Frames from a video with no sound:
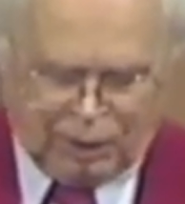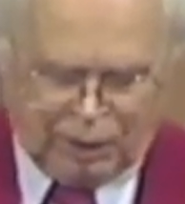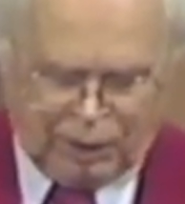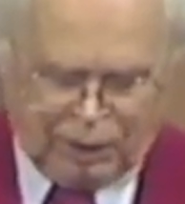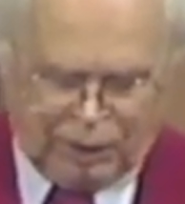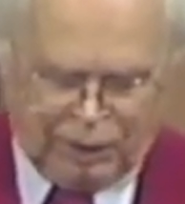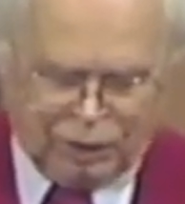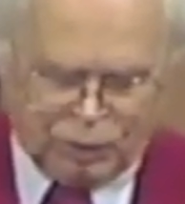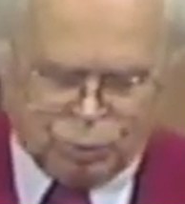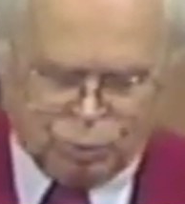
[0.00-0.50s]

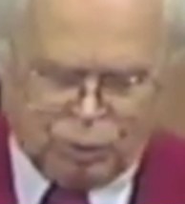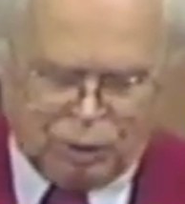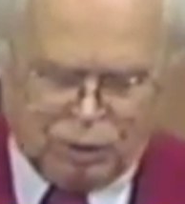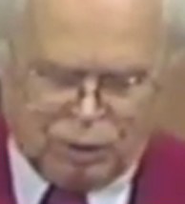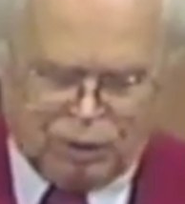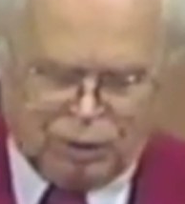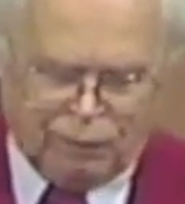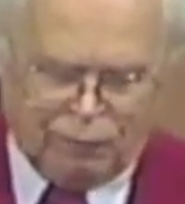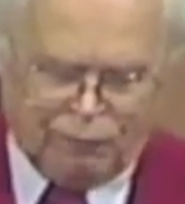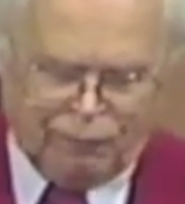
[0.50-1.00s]
Here's what
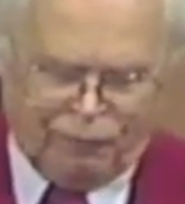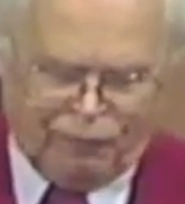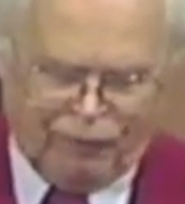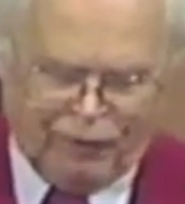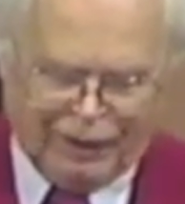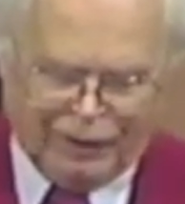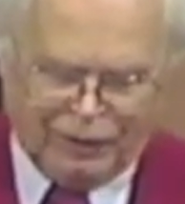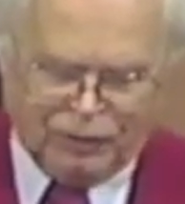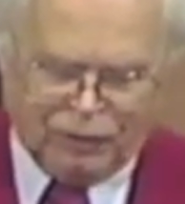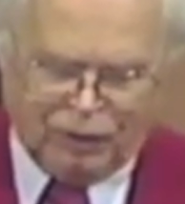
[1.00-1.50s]

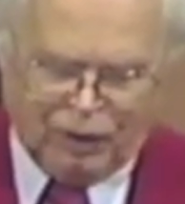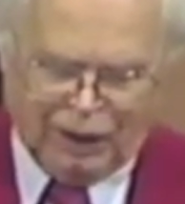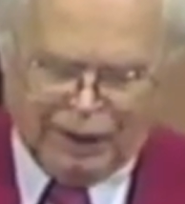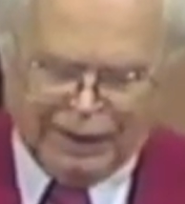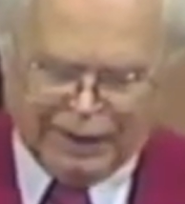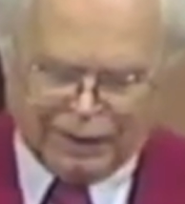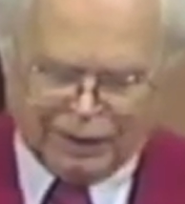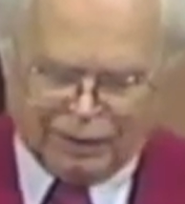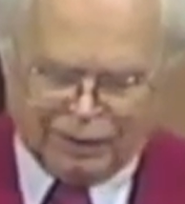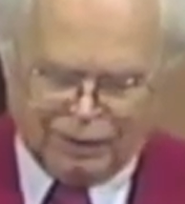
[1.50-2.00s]
van der
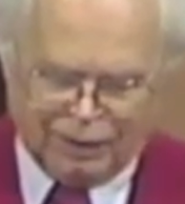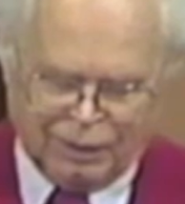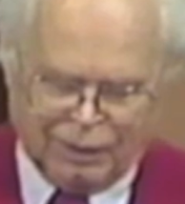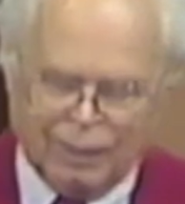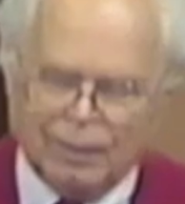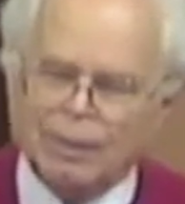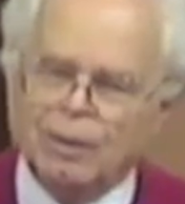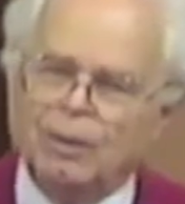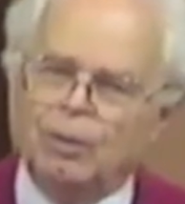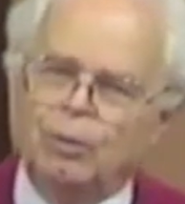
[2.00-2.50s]

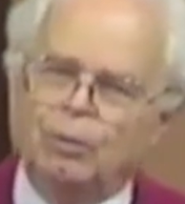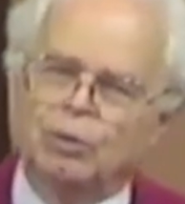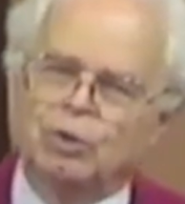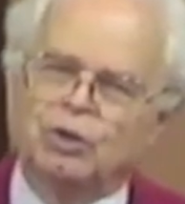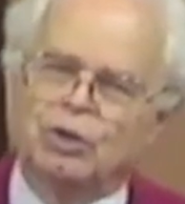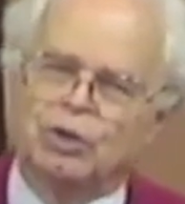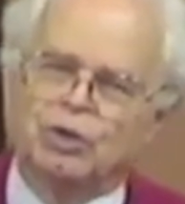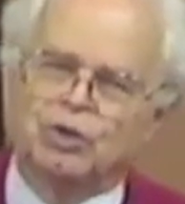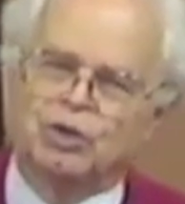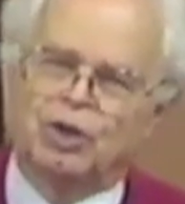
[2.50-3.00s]
Lingen, who
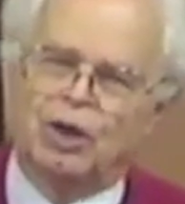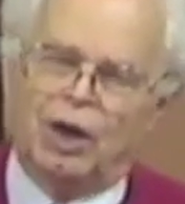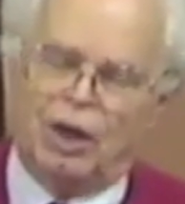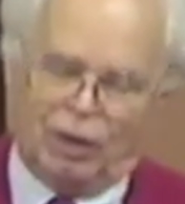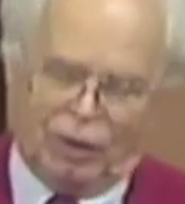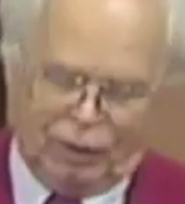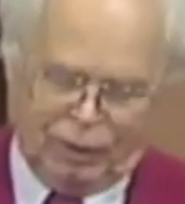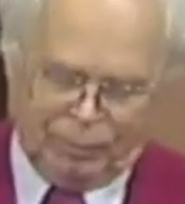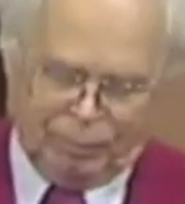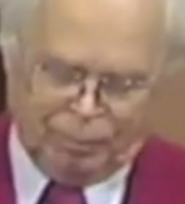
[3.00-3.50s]
was a
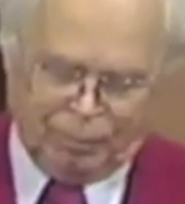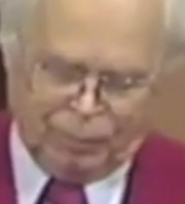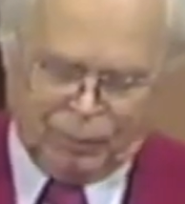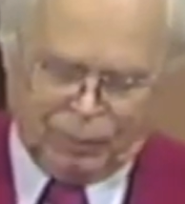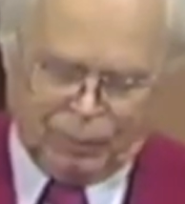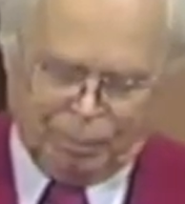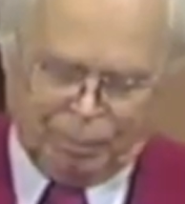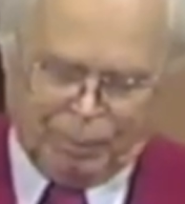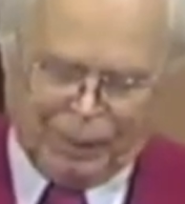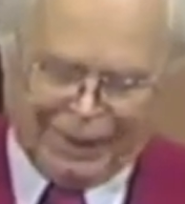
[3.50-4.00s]
scholar,
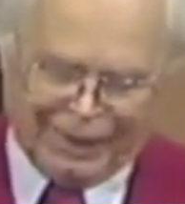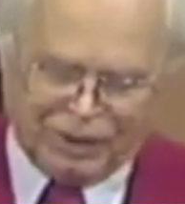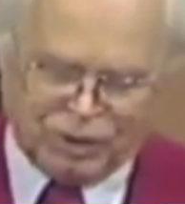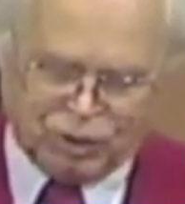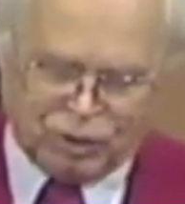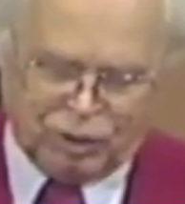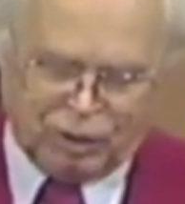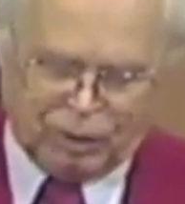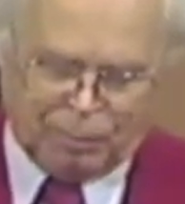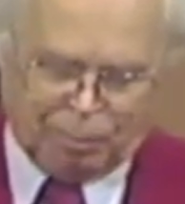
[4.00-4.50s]

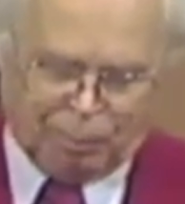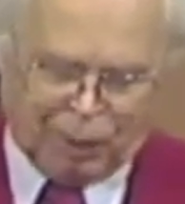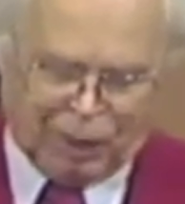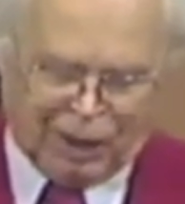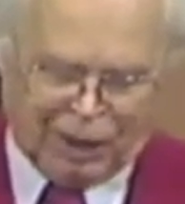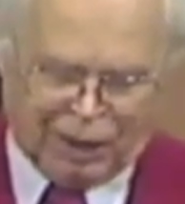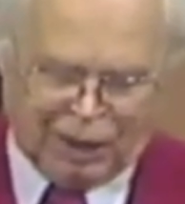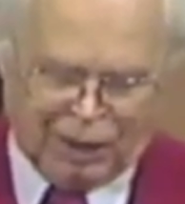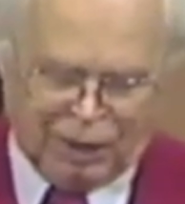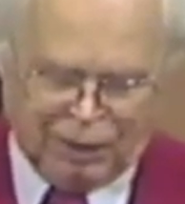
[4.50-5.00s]
pastor at
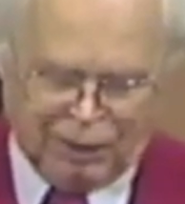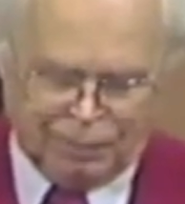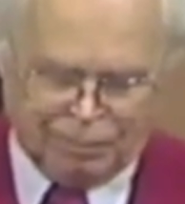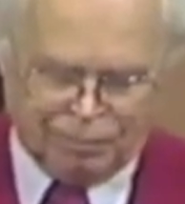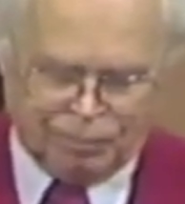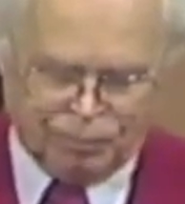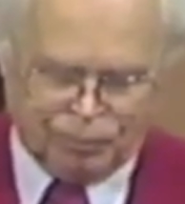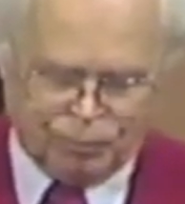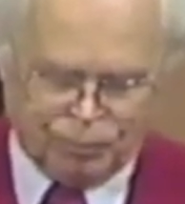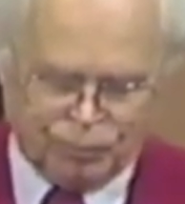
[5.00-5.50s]
Pyle,
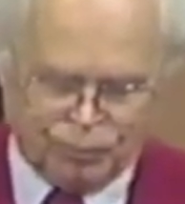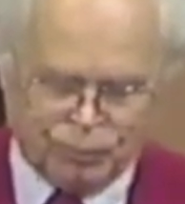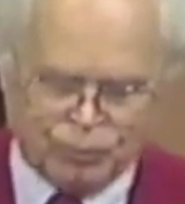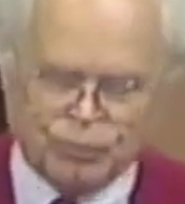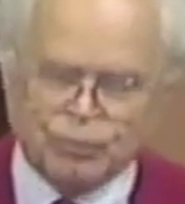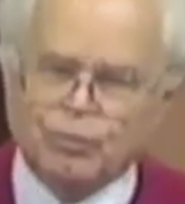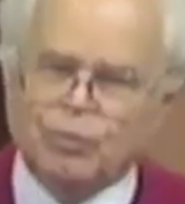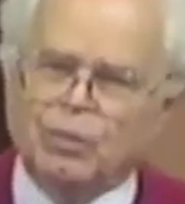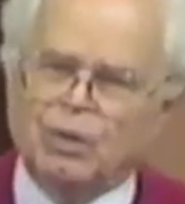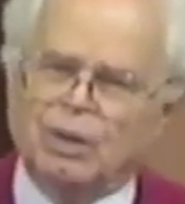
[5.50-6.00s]

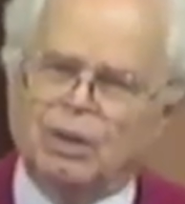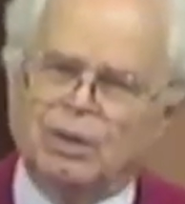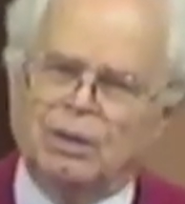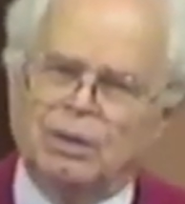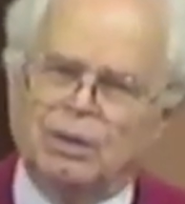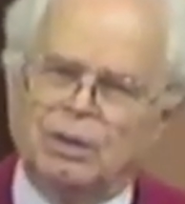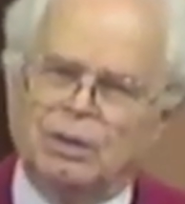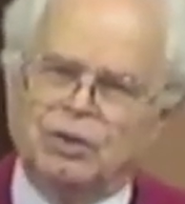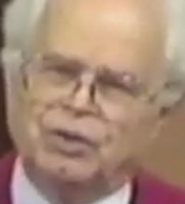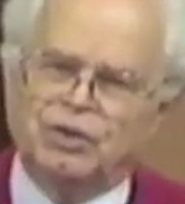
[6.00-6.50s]

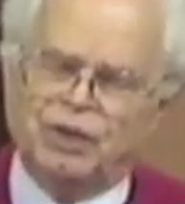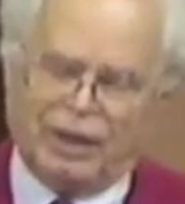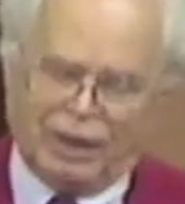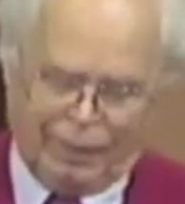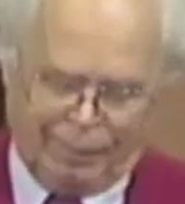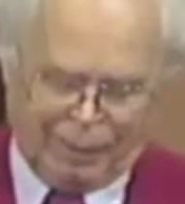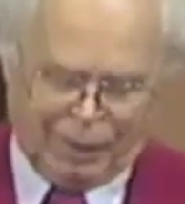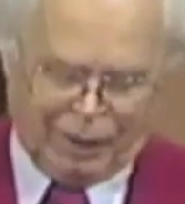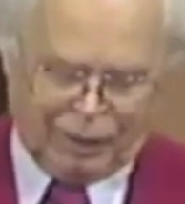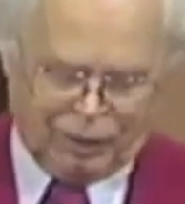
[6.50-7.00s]
said
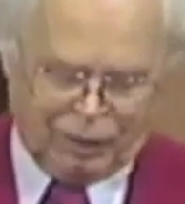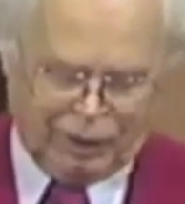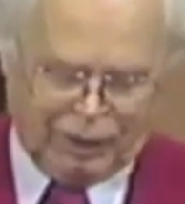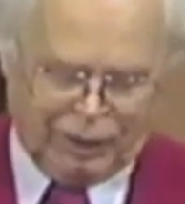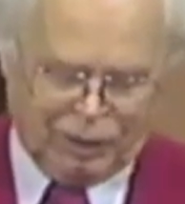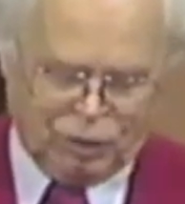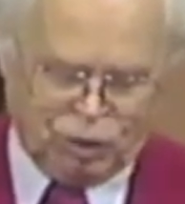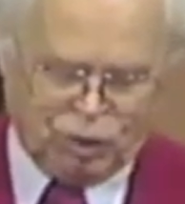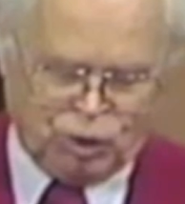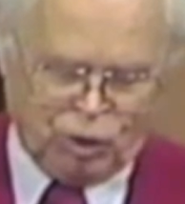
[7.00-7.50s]
about
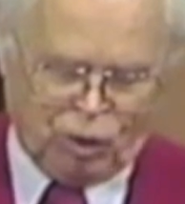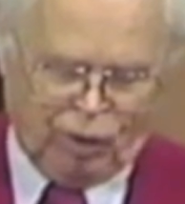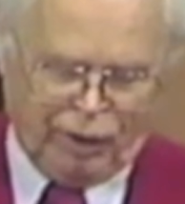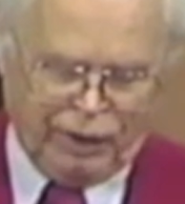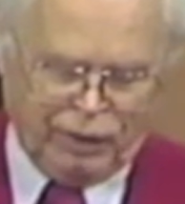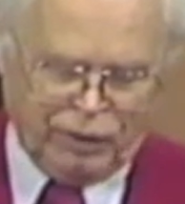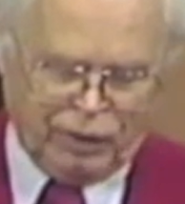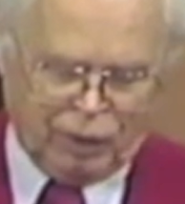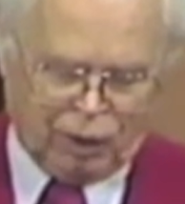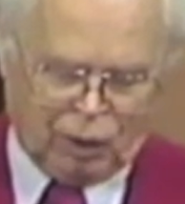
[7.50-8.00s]

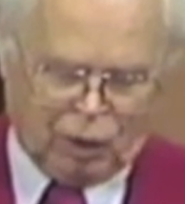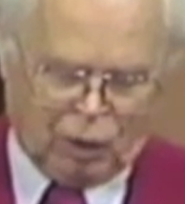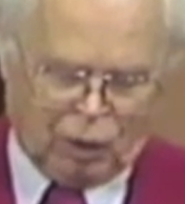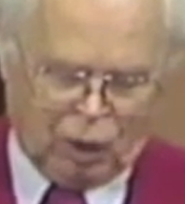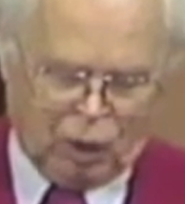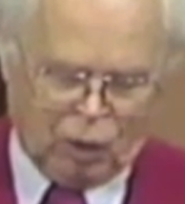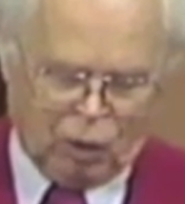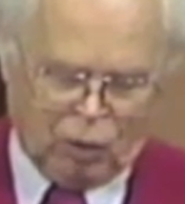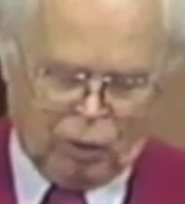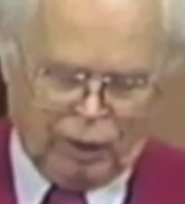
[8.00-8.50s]
enjoying the
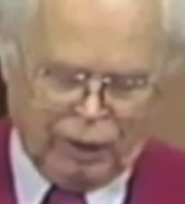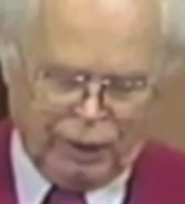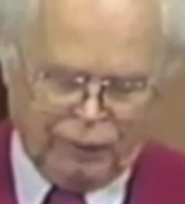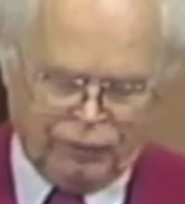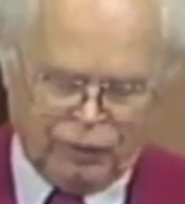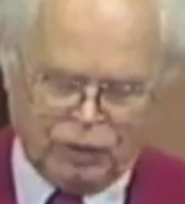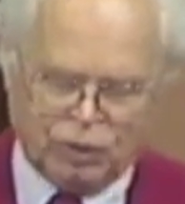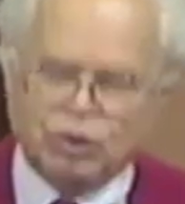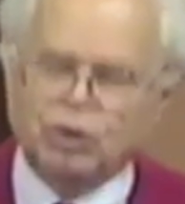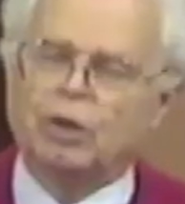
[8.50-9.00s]
glory
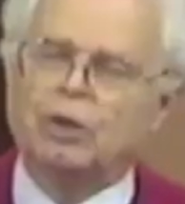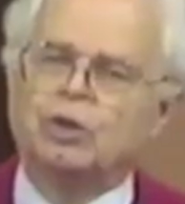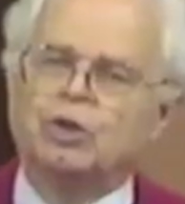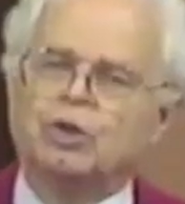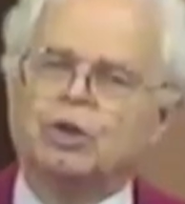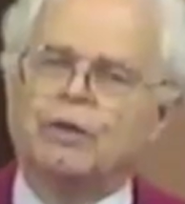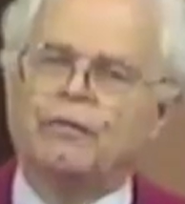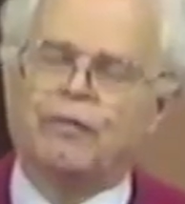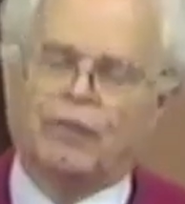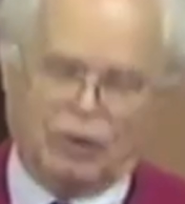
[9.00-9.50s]
of the
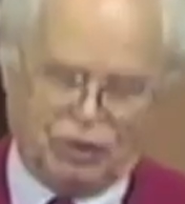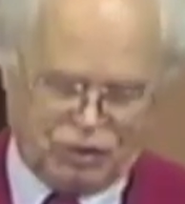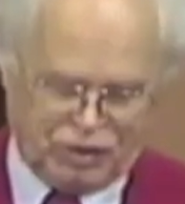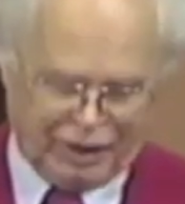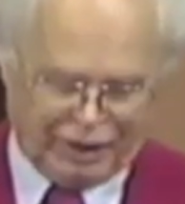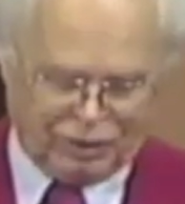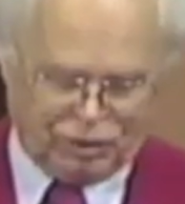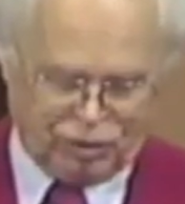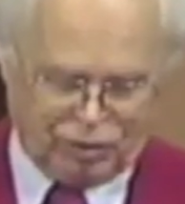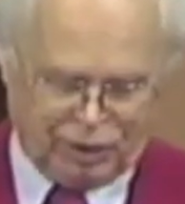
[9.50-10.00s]
church in the first
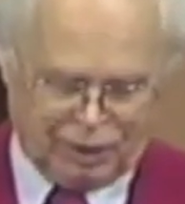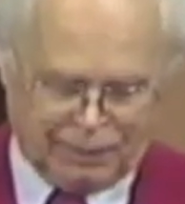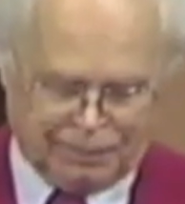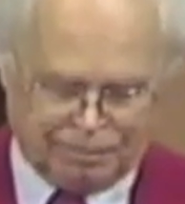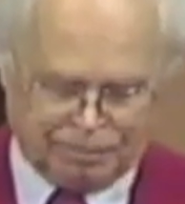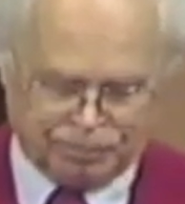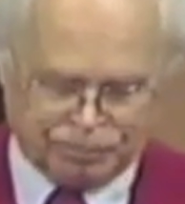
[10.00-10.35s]
century.